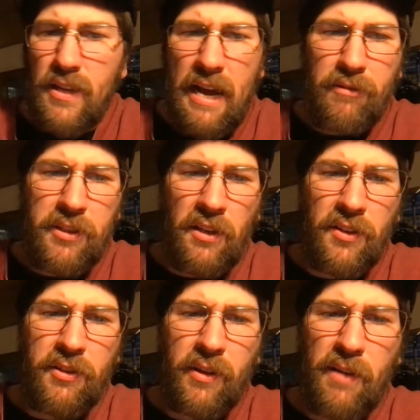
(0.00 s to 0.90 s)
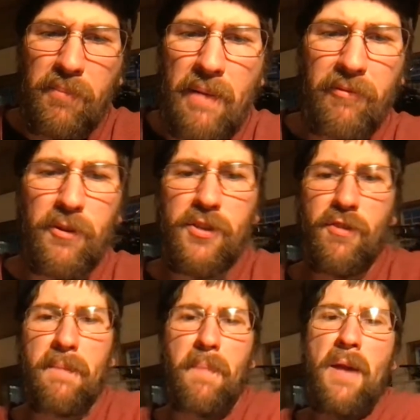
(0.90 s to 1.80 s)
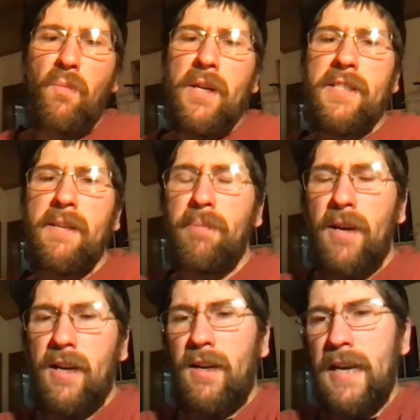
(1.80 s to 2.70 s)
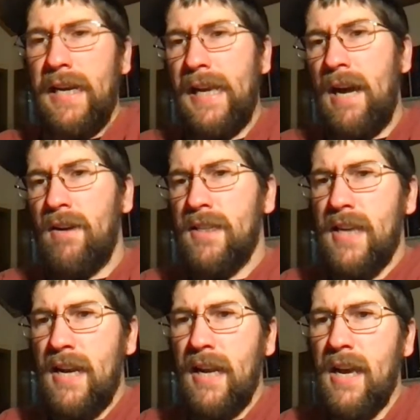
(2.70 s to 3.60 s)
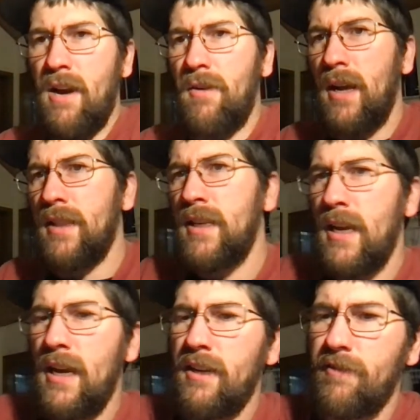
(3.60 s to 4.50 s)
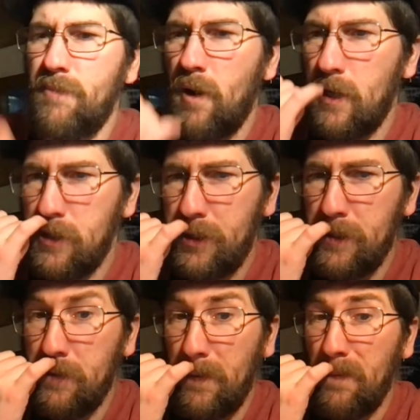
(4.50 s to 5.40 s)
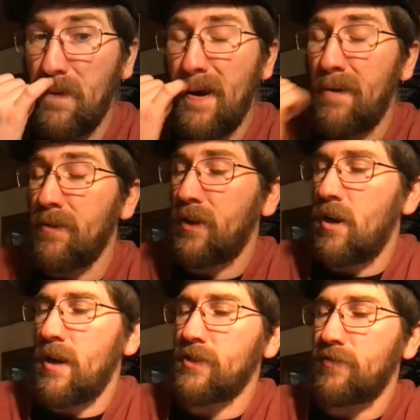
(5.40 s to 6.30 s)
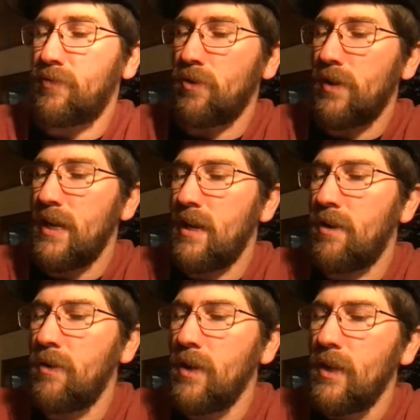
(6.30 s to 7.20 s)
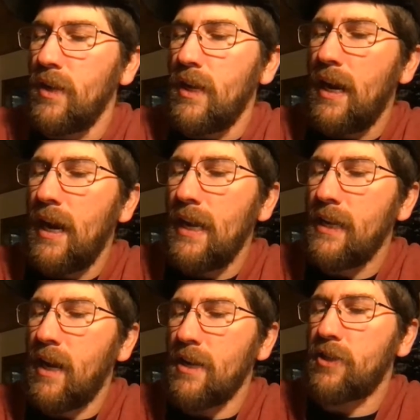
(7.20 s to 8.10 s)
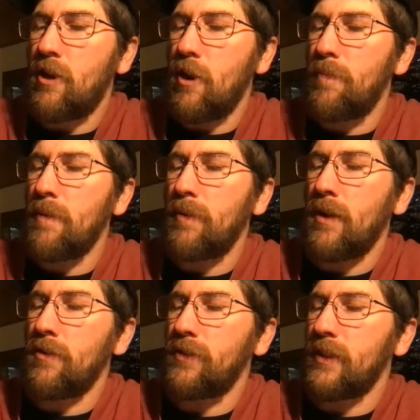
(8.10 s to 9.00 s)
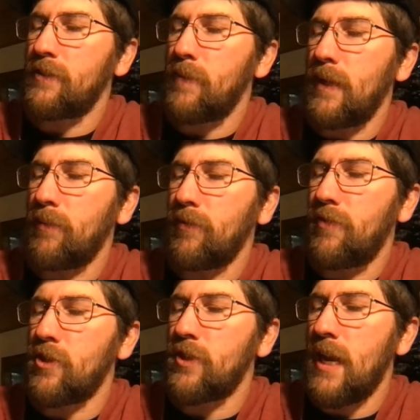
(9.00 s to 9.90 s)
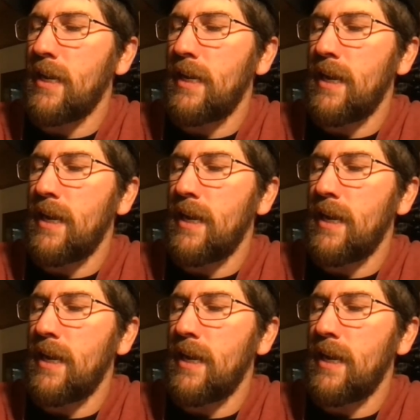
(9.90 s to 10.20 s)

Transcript: How's Colin doing on prep for his trip, and when is he planning on heading out? He's heading out at the end of March. He's doing well. The car has a floor now. He got his carpet, but I don't think he's been able to finish that, and